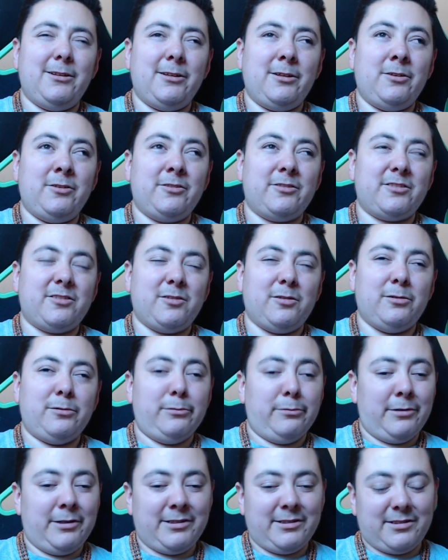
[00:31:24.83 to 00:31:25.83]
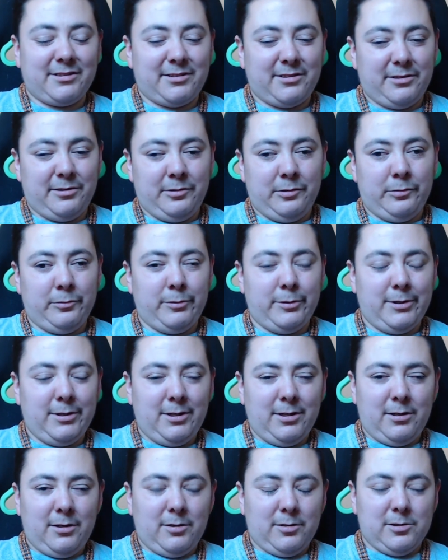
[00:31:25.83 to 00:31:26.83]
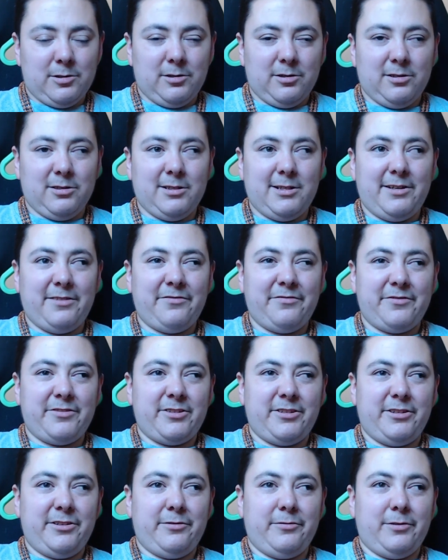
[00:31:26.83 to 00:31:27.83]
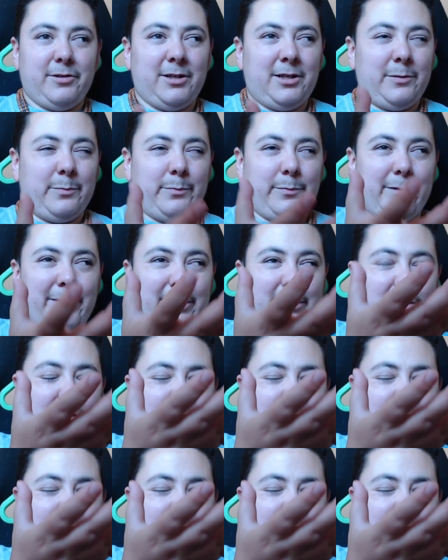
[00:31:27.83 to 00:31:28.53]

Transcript: Your soul wants to lift you up out